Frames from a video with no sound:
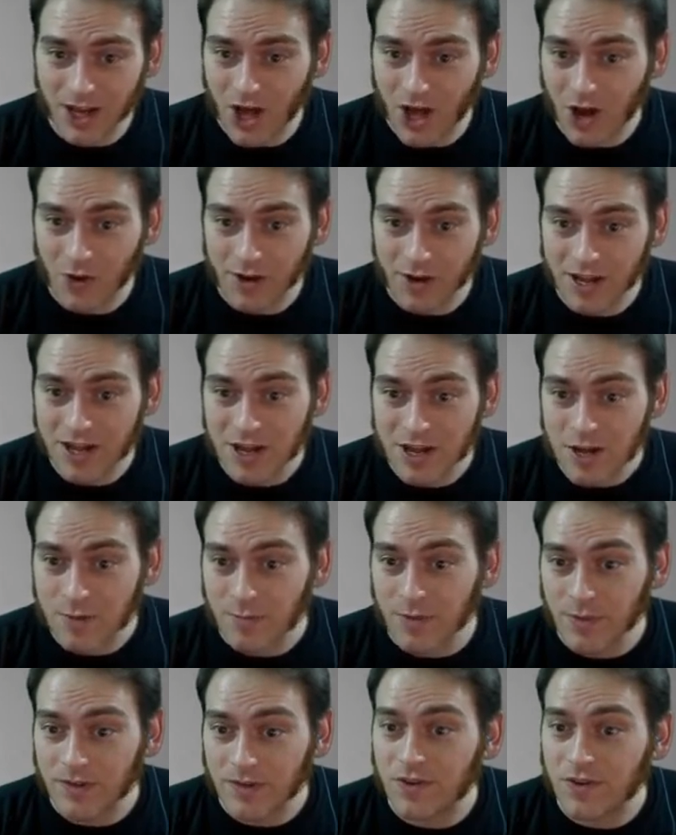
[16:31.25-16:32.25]
Laurie,
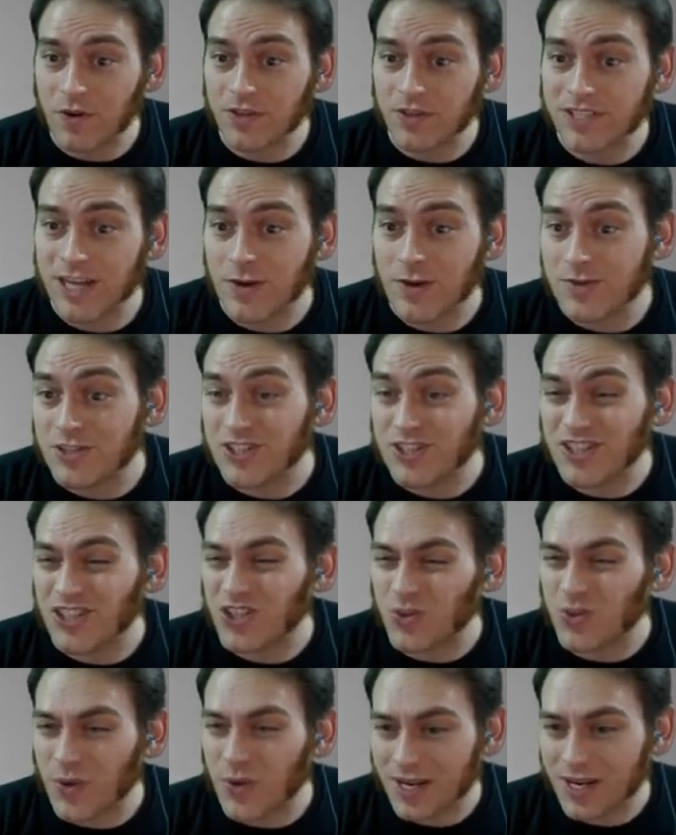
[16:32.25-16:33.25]
but of course that was
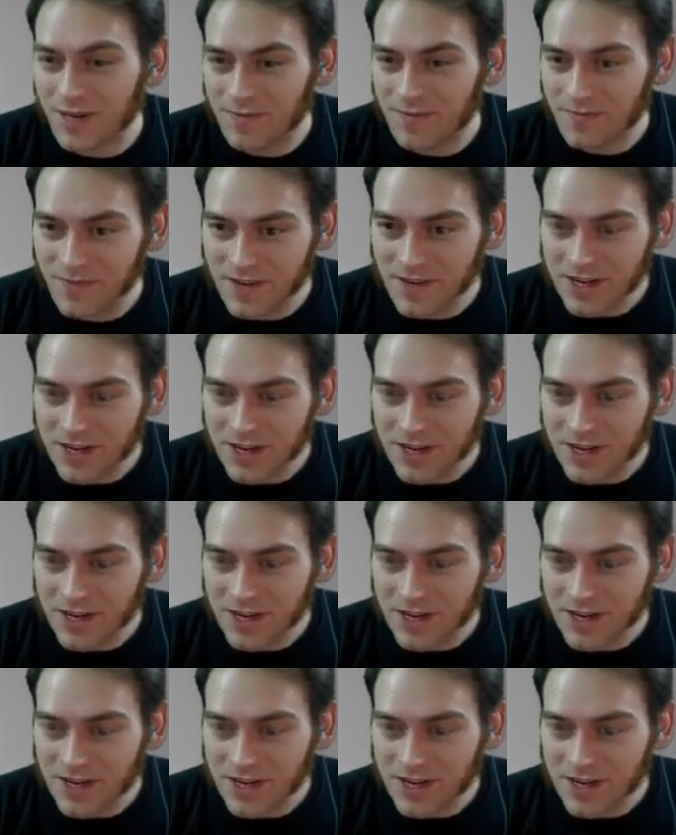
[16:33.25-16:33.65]
just a trick.